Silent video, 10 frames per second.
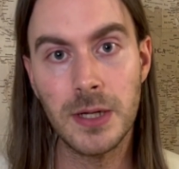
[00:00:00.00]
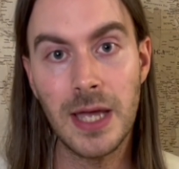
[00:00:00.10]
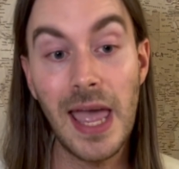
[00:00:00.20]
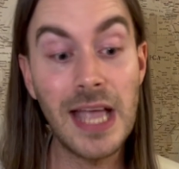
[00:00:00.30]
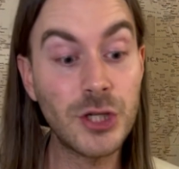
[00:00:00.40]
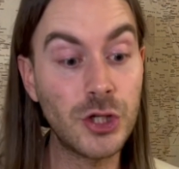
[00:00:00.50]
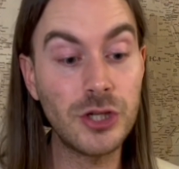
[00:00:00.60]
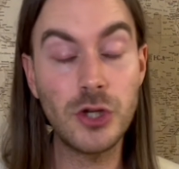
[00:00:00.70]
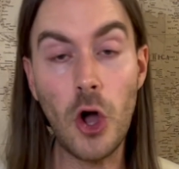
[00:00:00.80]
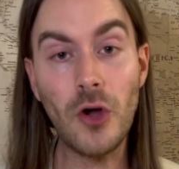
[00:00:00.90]
It
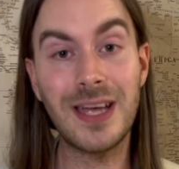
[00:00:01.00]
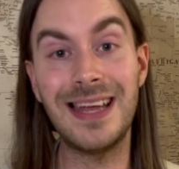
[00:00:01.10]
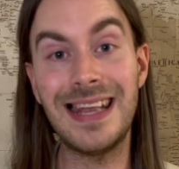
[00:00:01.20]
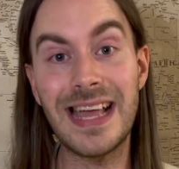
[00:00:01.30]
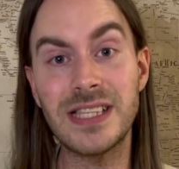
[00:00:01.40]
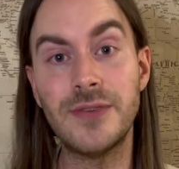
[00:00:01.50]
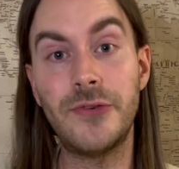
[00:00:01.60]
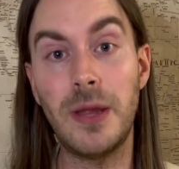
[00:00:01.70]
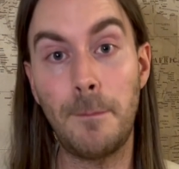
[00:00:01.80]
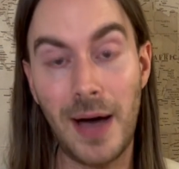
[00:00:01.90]
should not
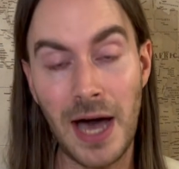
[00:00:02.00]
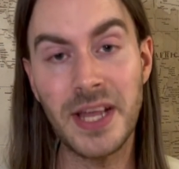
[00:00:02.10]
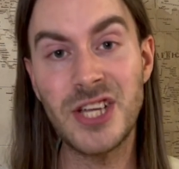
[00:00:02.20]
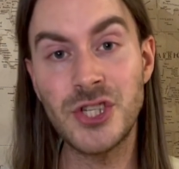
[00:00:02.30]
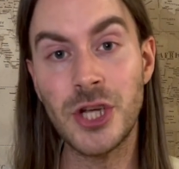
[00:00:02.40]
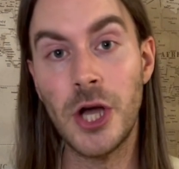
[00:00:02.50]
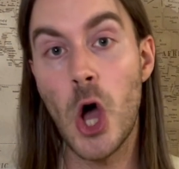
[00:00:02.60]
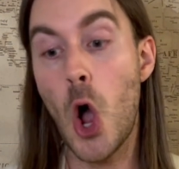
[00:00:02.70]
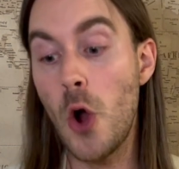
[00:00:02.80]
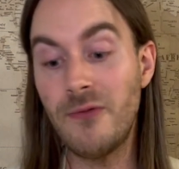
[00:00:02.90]
collectively punish
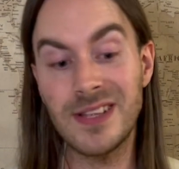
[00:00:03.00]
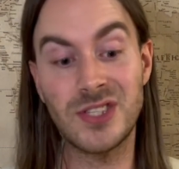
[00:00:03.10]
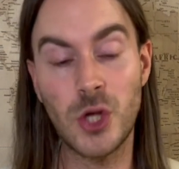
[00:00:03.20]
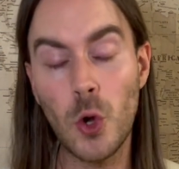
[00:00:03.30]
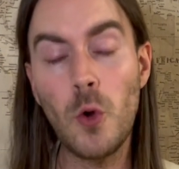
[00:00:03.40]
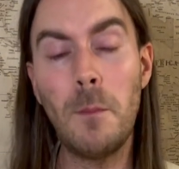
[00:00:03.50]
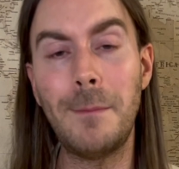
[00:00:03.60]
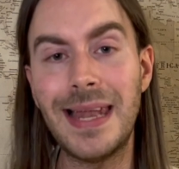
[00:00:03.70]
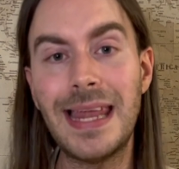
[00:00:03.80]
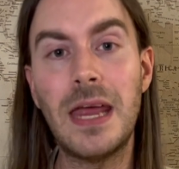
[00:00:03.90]
over 2
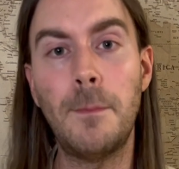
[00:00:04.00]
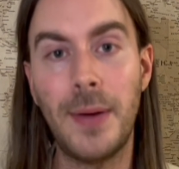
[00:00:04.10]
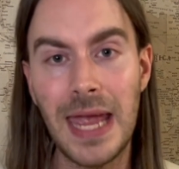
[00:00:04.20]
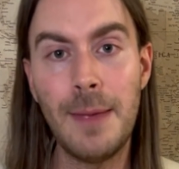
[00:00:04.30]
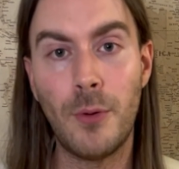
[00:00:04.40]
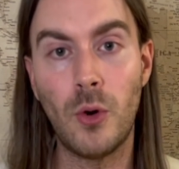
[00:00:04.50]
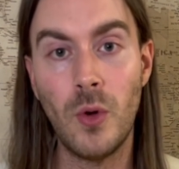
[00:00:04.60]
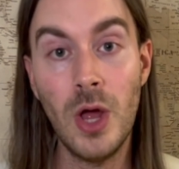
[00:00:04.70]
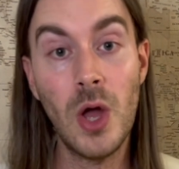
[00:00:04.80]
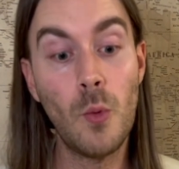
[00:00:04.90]
million
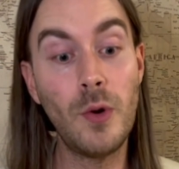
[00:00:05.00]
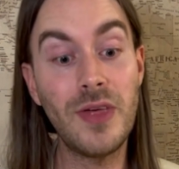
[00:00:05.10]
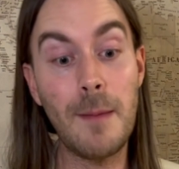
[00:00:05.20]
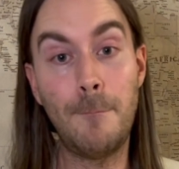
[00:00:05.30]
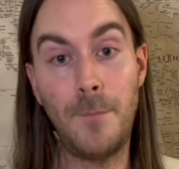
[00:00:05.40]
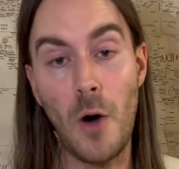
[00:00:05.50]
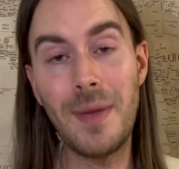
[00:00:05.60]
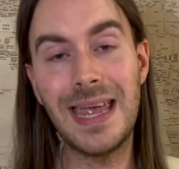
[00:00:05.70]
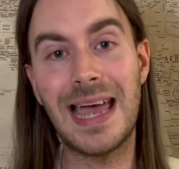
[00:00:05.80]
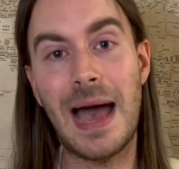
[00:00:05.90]
people with a
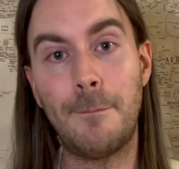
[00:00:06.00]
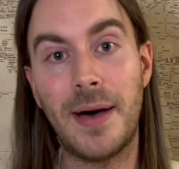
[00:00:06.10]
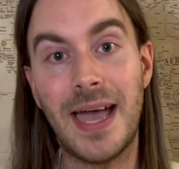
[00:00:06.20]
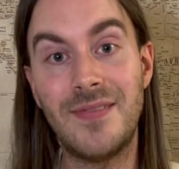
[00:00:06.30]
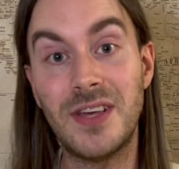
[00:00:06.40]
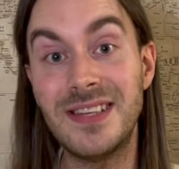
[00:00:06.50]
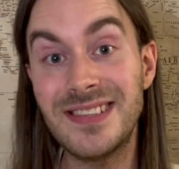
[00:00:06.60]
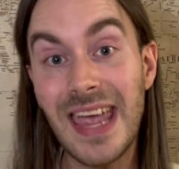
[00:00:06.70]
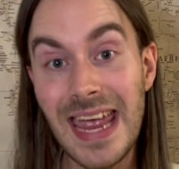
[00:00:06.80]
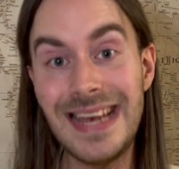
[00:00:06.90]
bombing campaign that is
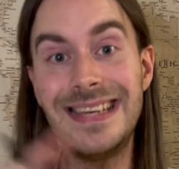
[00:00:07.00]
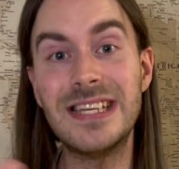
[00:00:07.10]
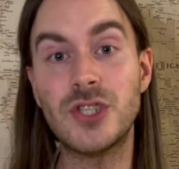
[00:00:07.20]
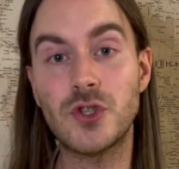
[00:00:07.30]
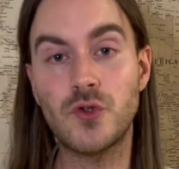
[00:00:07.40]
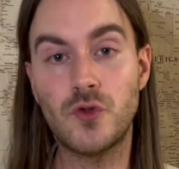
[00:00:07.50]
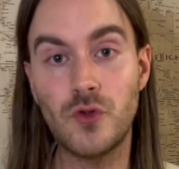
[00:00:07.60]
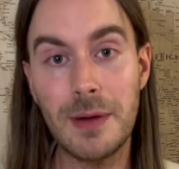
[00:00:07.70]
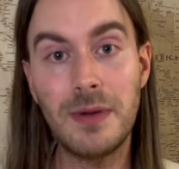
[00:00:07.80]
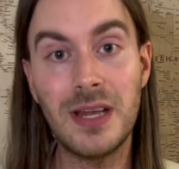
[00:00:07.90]

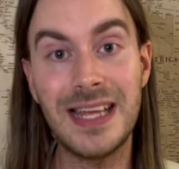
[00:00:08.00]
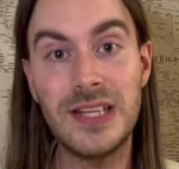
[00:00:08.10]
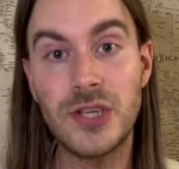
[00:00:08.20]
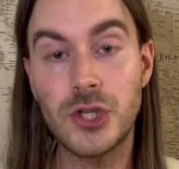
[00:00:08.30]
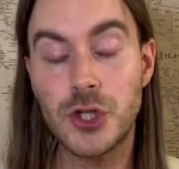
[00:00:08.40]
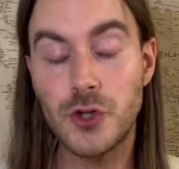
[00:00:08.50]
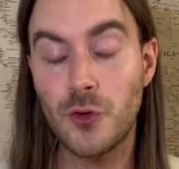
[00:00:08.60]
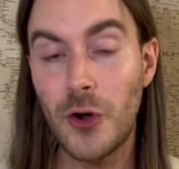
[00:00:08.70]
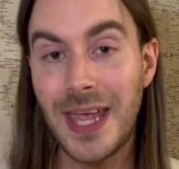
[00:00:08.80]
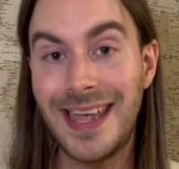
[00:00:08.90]
indiscriminately
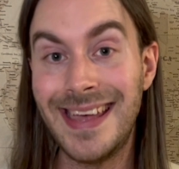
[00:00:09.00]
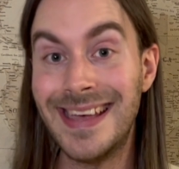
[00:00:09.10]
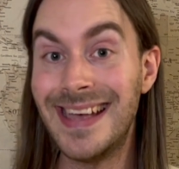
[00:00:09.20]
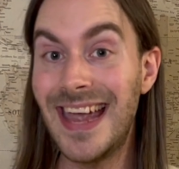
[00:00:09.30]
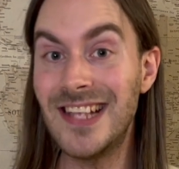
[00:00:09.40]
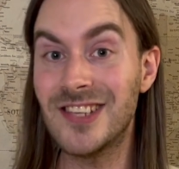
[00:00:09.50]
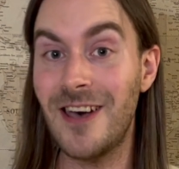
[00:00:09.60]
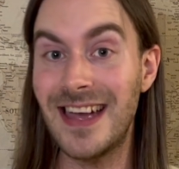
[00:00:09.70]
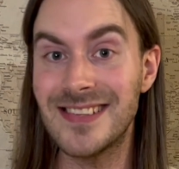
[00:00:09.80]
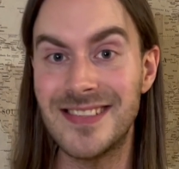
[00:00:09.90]
destroying
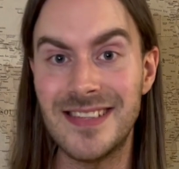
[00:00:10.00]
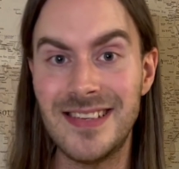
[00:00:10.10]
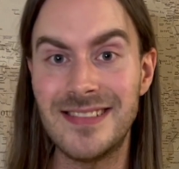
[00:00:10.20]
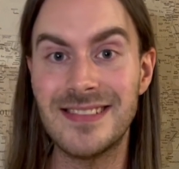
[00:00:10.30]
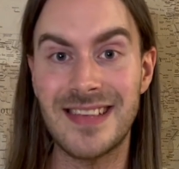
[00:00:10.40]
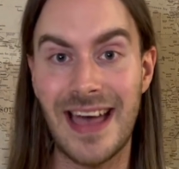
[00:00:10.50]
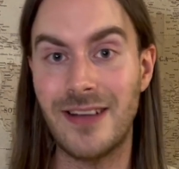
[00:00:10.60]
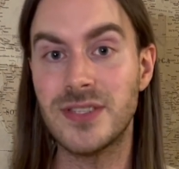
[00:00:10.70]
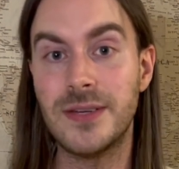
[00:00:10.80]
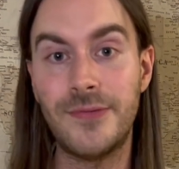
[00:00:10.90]
entire cities and
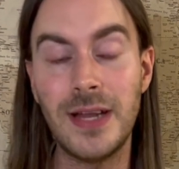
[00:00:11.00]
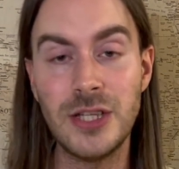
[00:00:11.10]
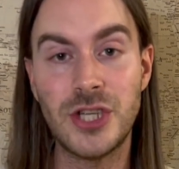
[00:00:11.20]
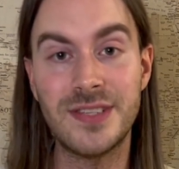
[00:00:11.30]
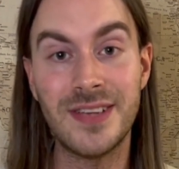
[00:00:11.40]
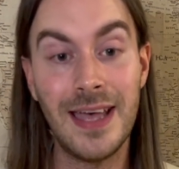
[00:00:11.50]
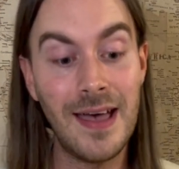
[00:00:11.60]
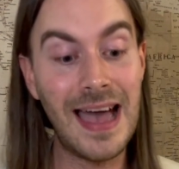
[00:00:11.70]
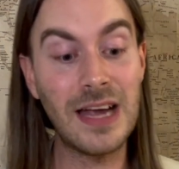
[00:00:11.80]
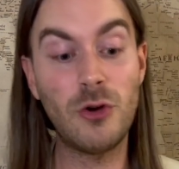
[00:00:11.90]
towns and villages
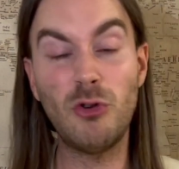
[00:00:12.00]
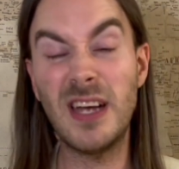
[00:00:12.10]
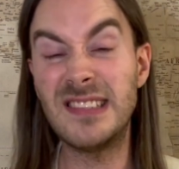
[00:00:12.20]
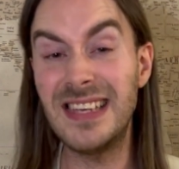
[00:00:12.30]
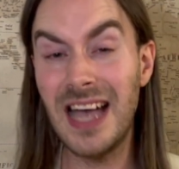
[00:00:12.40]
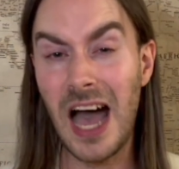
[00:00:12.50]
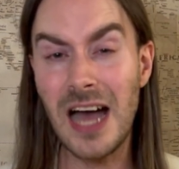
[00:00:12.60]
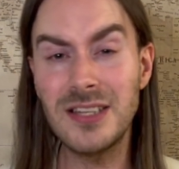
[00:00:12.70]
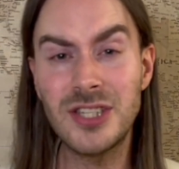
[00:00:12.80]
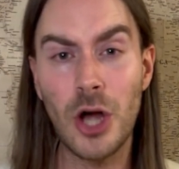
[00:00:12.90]
and creating
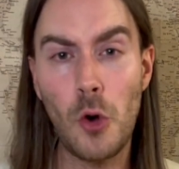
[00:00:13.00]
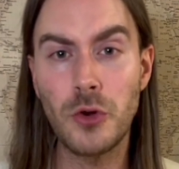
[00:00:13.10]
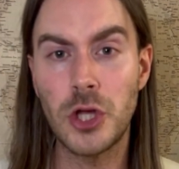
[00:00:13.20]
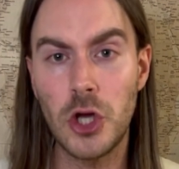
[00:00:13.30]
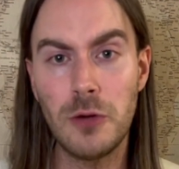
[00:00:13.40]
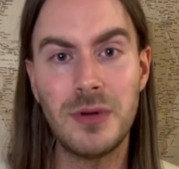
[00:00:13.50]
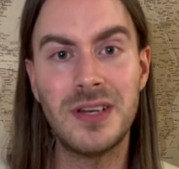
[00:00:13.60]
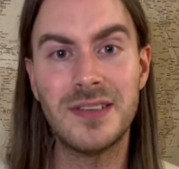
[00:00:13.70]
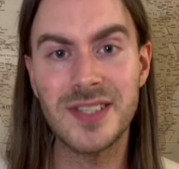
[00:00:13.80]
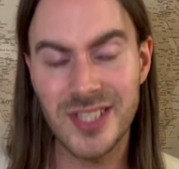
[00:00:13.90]
untold
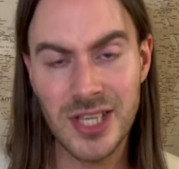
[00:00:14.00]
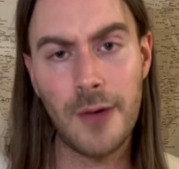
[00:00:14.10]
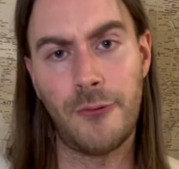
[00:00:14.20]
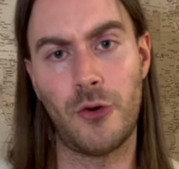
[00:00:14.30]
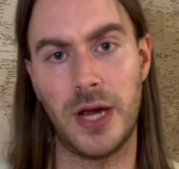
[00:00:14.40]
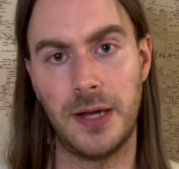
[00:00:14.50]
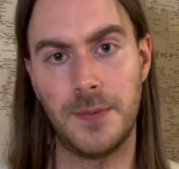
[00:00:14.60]
human suffering.